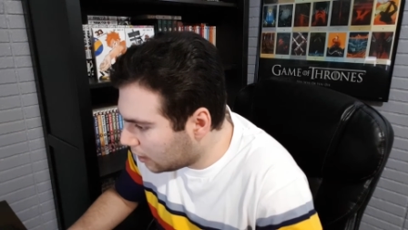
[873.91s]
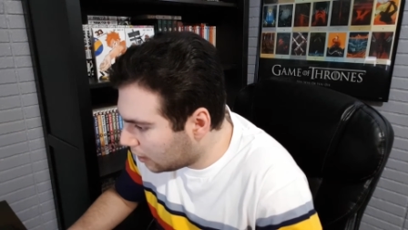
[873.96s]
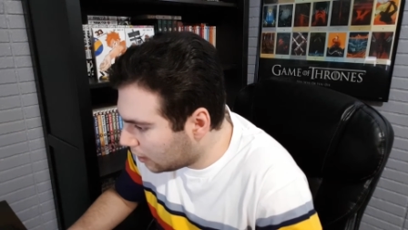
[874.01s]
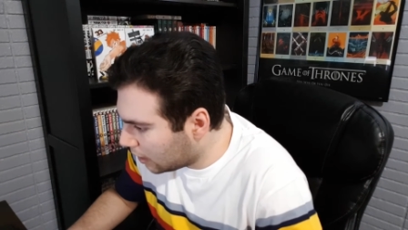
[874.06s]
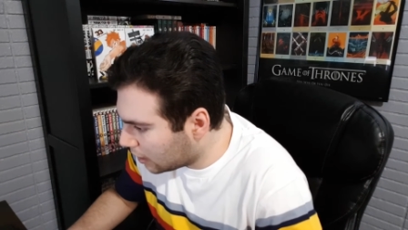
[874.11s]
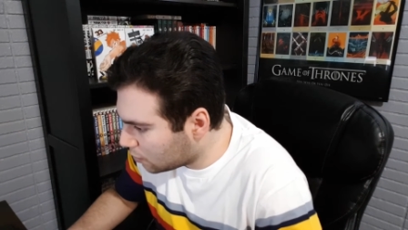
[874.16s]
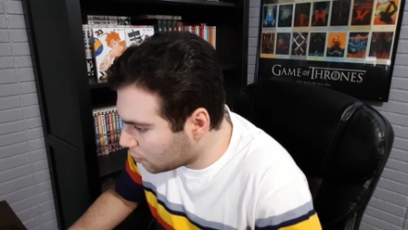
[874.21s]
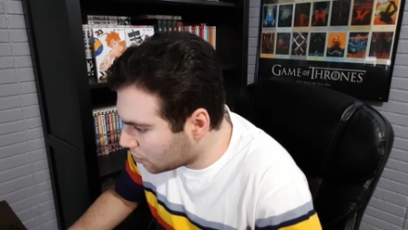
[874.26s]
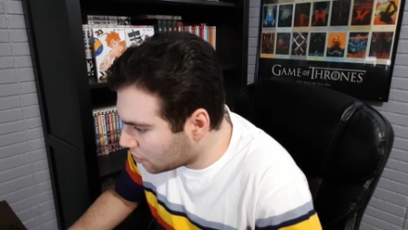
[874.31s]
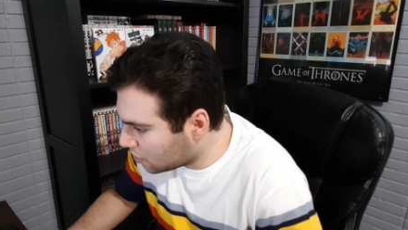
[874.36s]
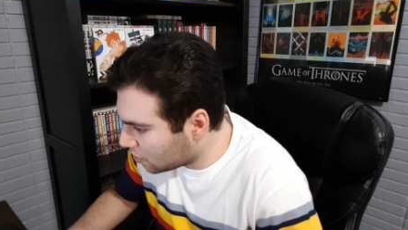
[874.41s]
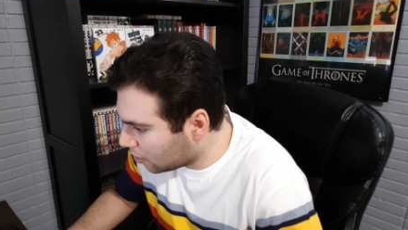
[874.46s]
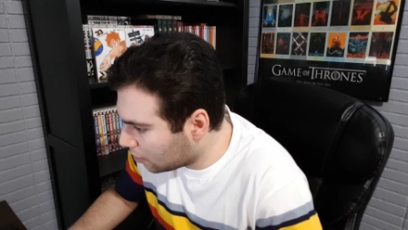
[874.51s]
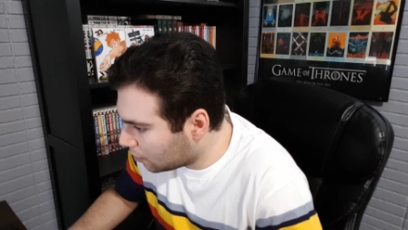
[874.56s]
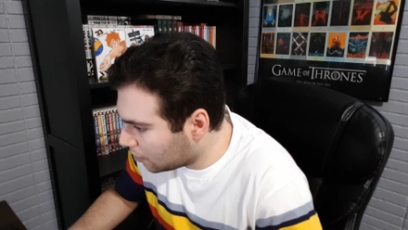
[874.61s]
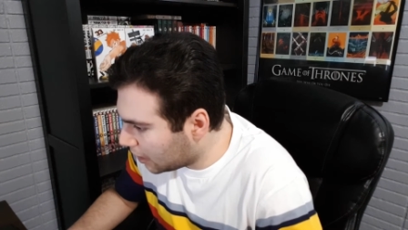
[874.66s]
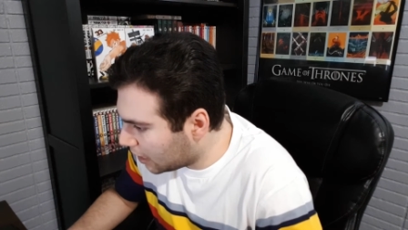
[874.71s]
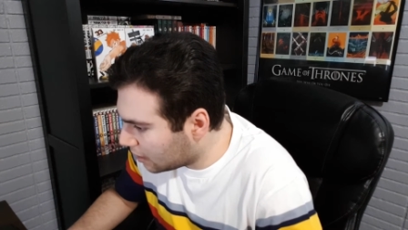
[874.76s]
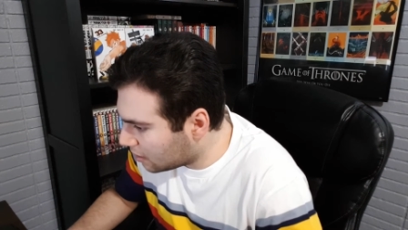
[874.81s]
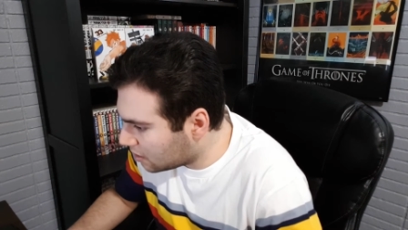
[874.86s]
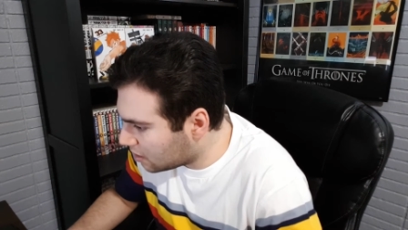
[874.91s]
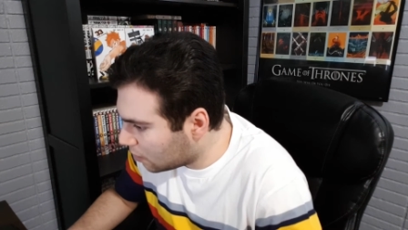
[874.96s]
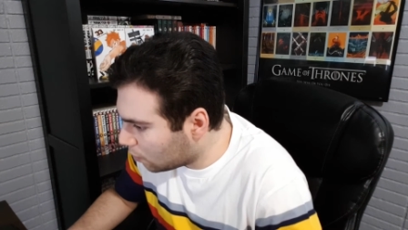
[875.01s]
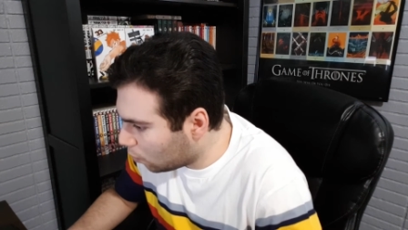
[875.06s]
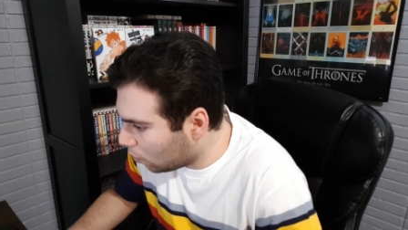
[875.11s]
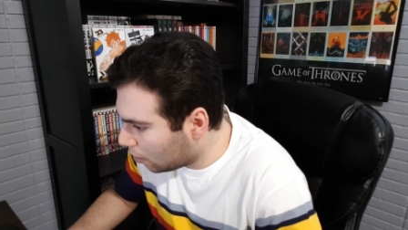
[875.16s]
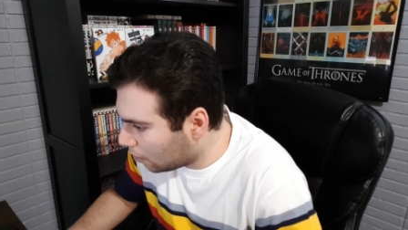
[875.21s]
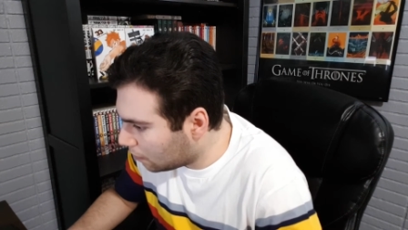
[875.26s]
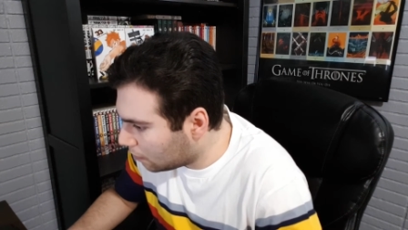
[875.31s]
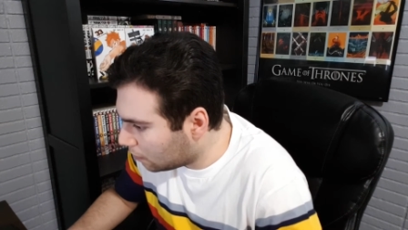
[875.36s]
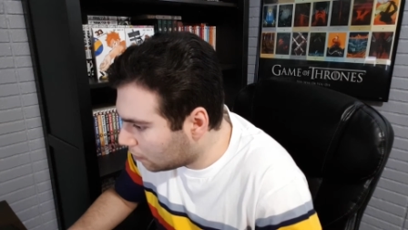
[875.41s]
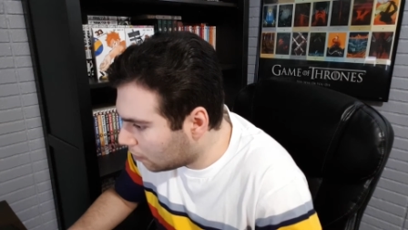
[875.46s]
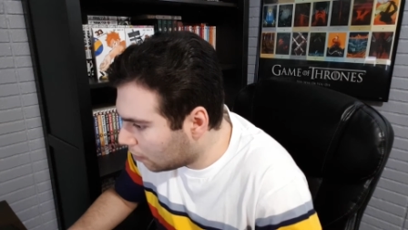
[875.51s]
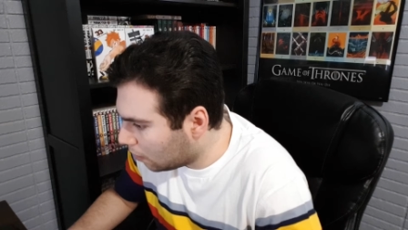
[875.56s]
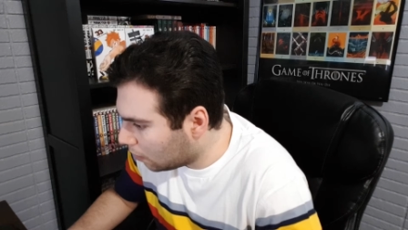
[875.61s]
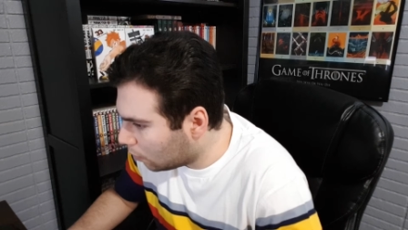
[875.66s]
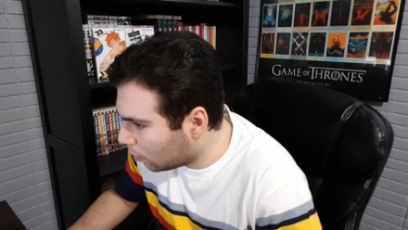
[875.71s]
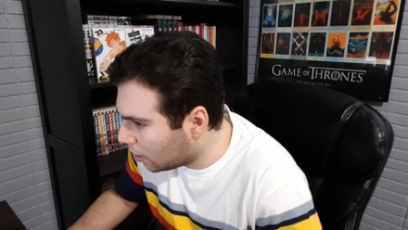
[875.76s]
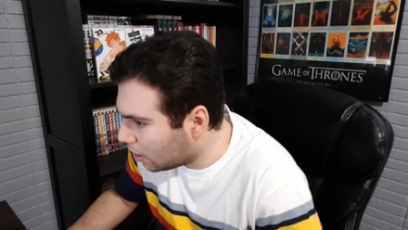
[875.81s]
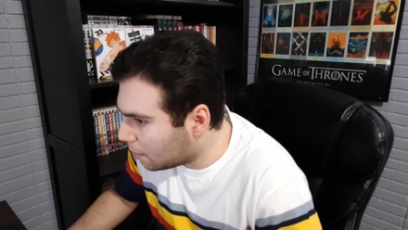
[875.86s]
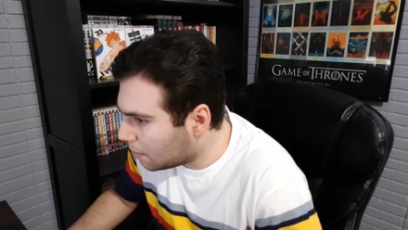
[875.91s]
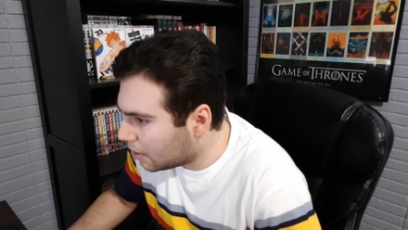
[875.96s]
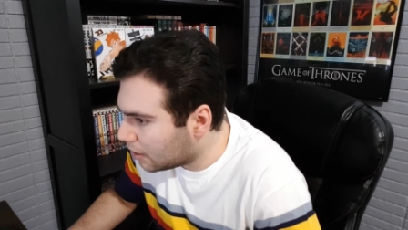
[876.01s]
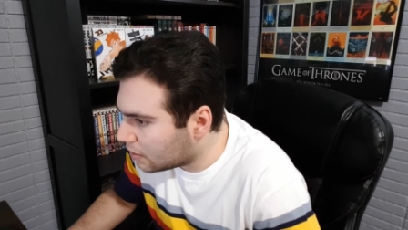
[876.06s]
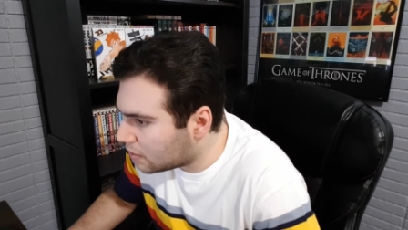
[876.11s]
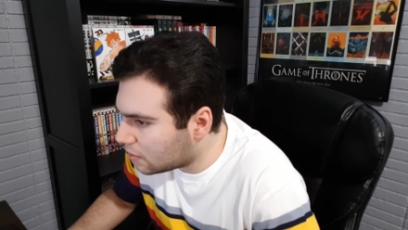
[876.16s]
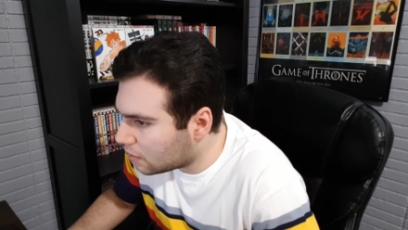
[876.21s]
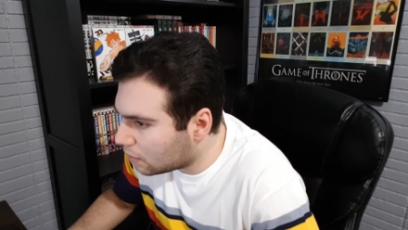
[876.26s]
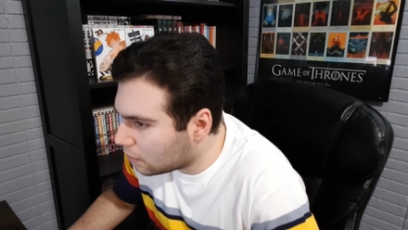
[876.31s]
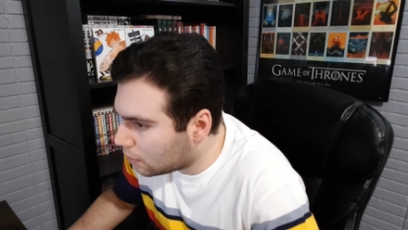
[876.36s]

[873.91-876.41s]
S1 started when they had step one. No, wait a minute.